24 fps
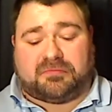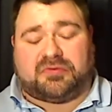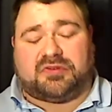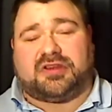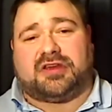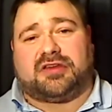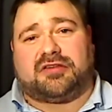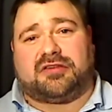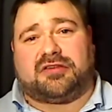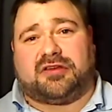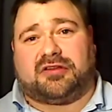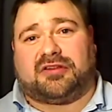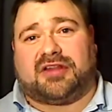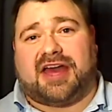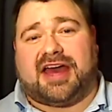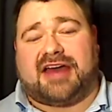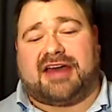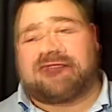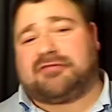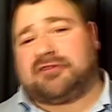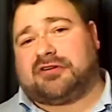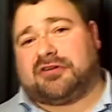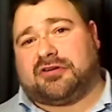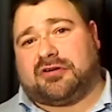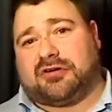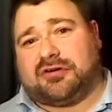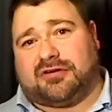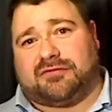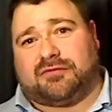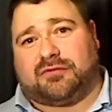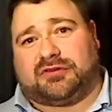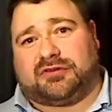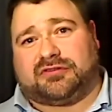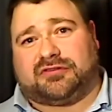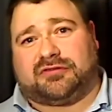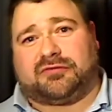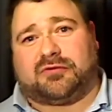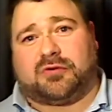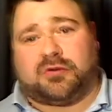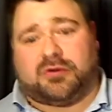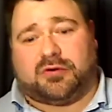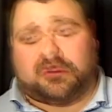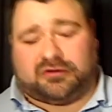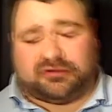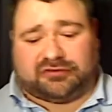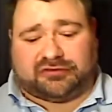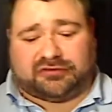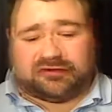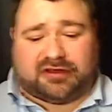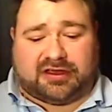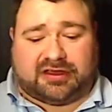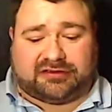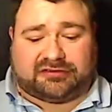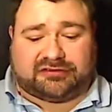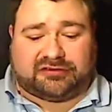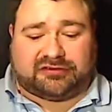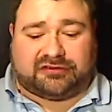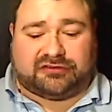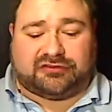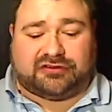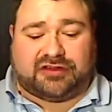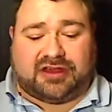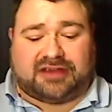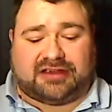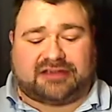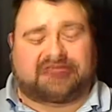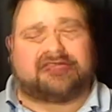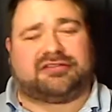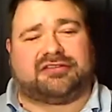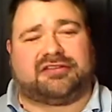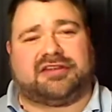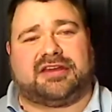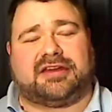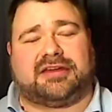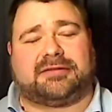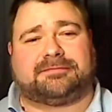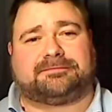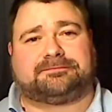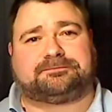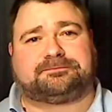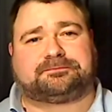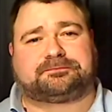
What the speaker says: The Laffer curve, which of course suggests that